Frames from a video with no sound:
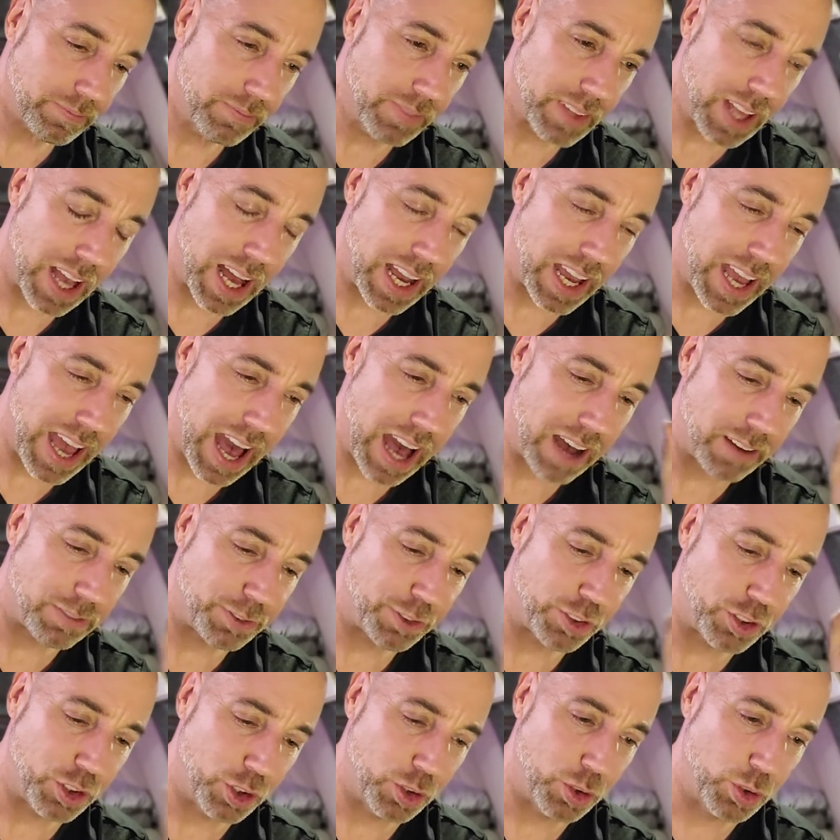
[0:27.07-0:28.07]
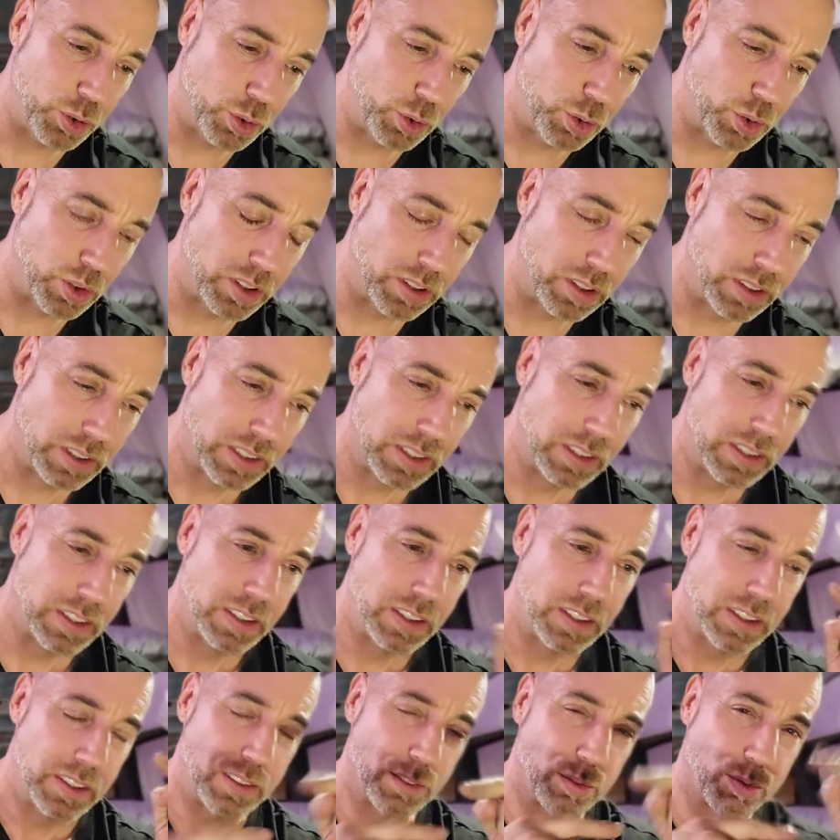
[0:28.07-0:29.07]
have to
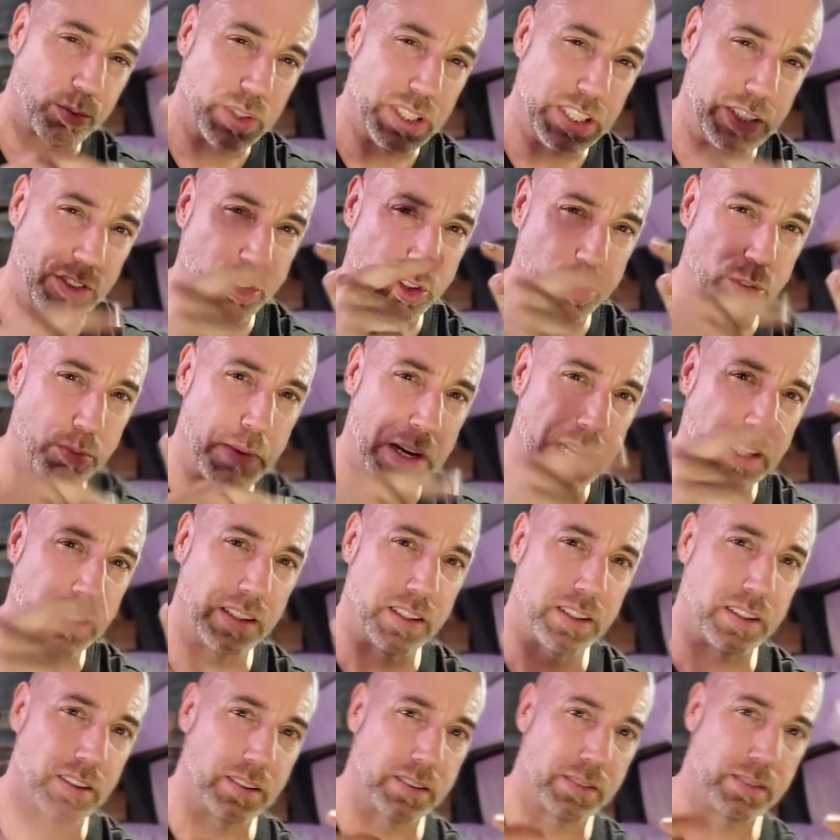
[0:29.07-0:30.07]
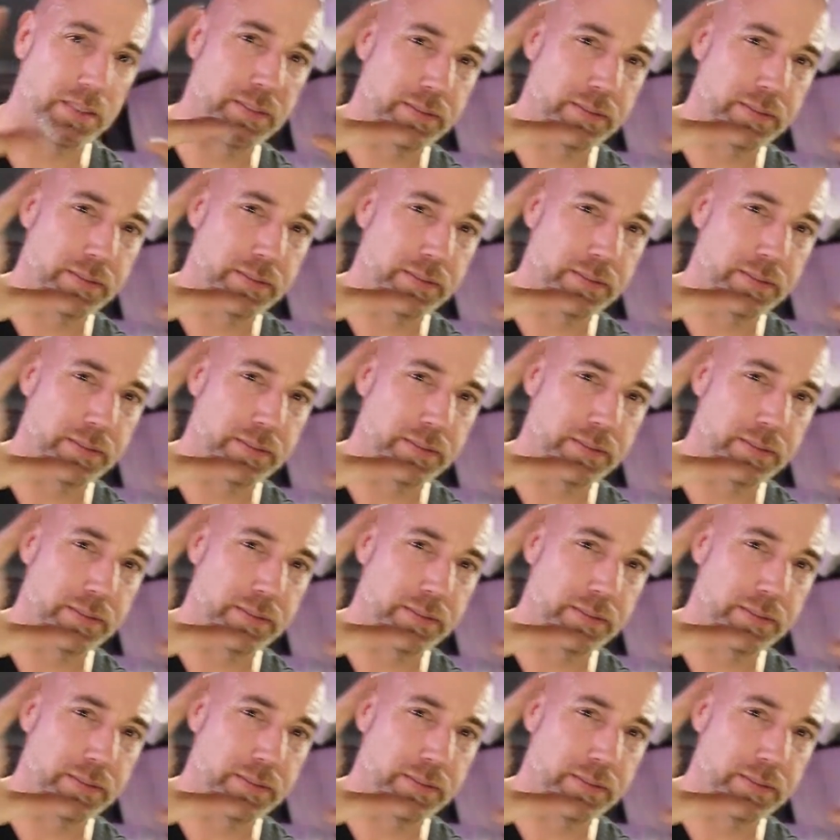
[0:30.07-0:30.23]
redo my little